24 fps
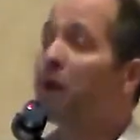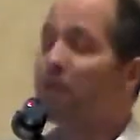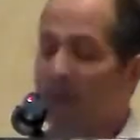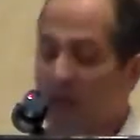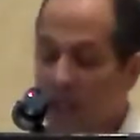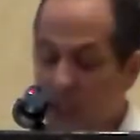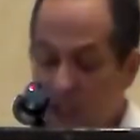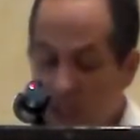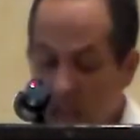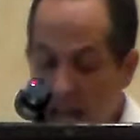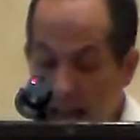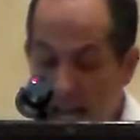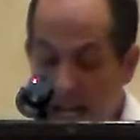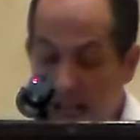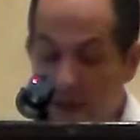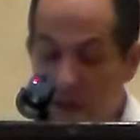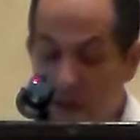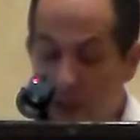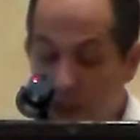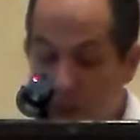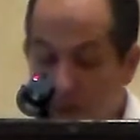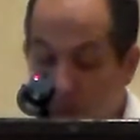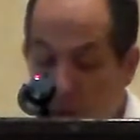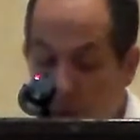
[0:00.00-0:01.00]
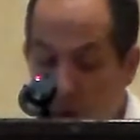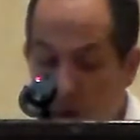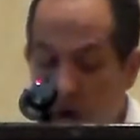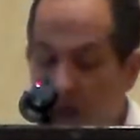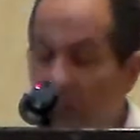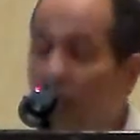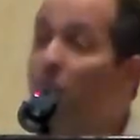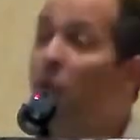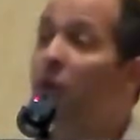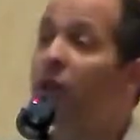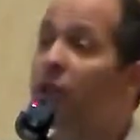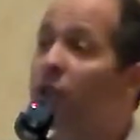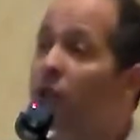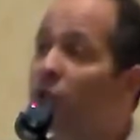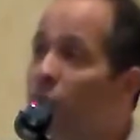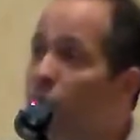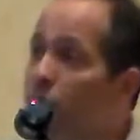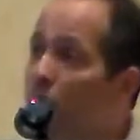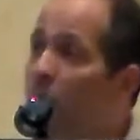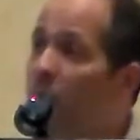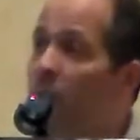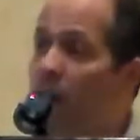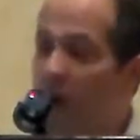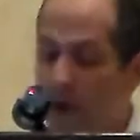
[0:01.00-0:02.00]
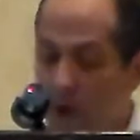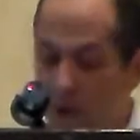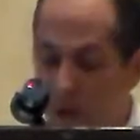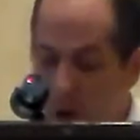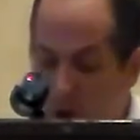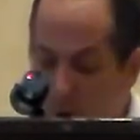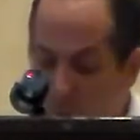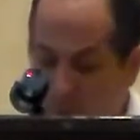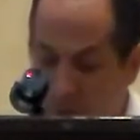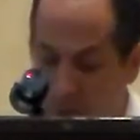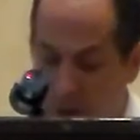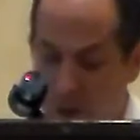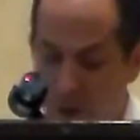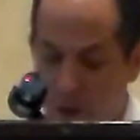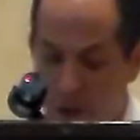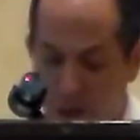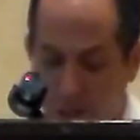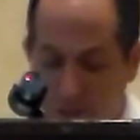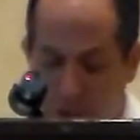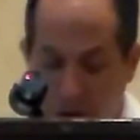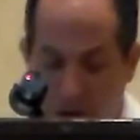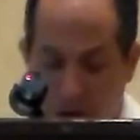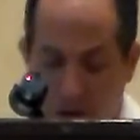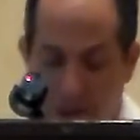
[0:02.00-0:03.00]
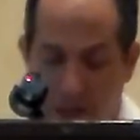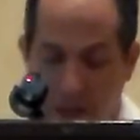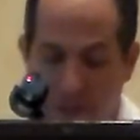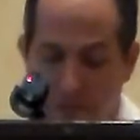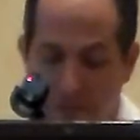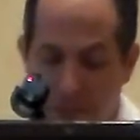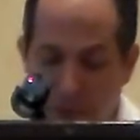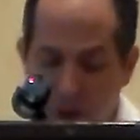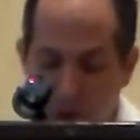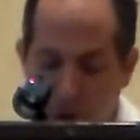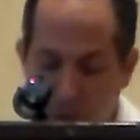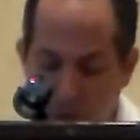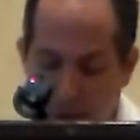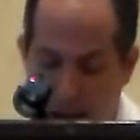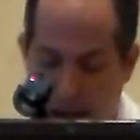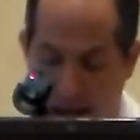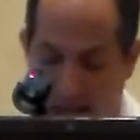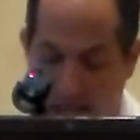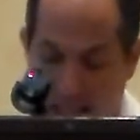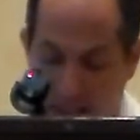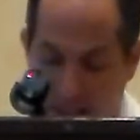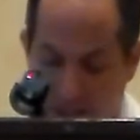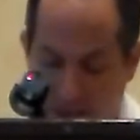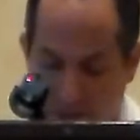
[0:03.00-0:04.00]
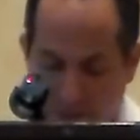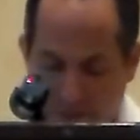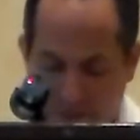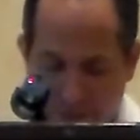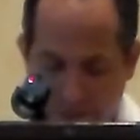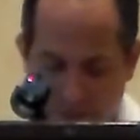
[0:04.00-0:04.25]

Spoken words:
You were mistaken this morning when you swore under oath he was wearing blue pants.